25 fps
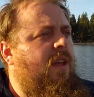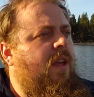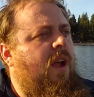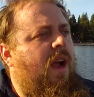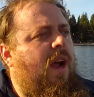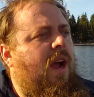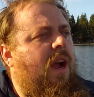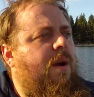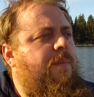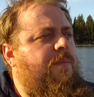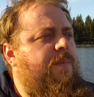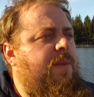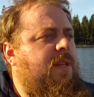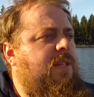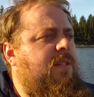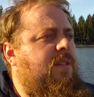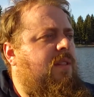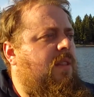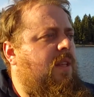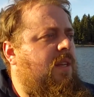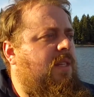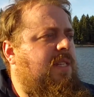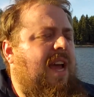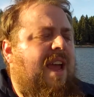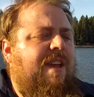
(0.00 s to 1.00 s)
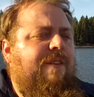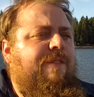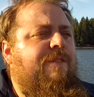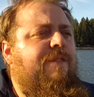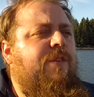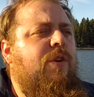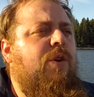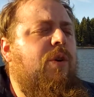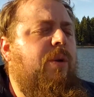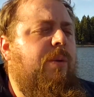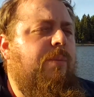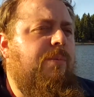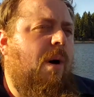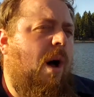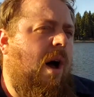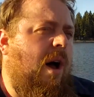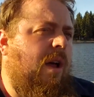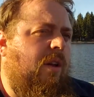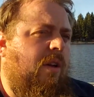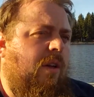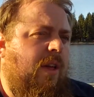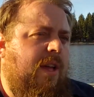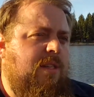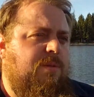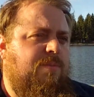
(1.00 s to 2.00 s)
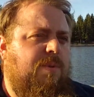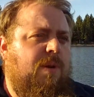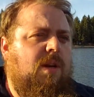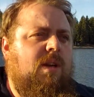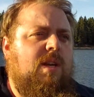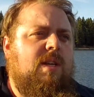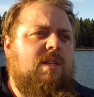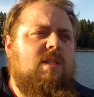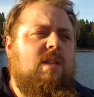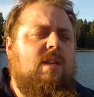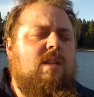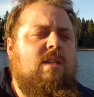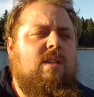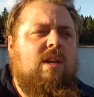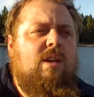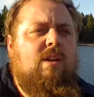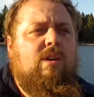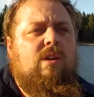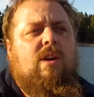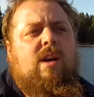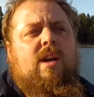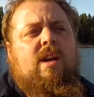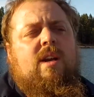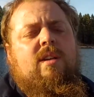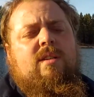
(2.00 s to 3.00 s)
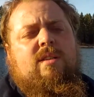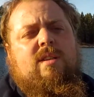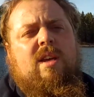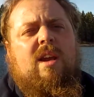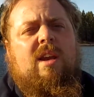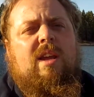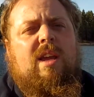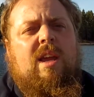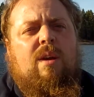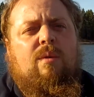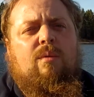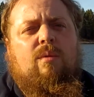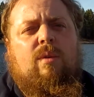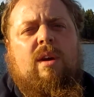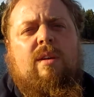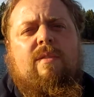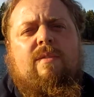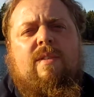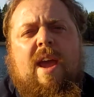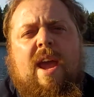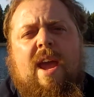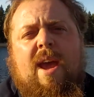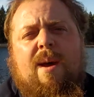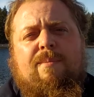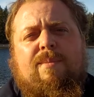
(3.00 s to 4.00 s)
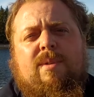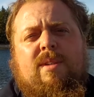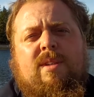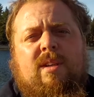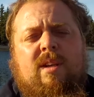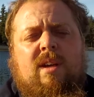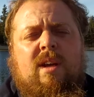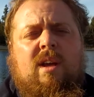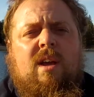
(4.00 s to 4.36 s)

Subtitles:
The Typhoon model has been discontinued and is going to get revamped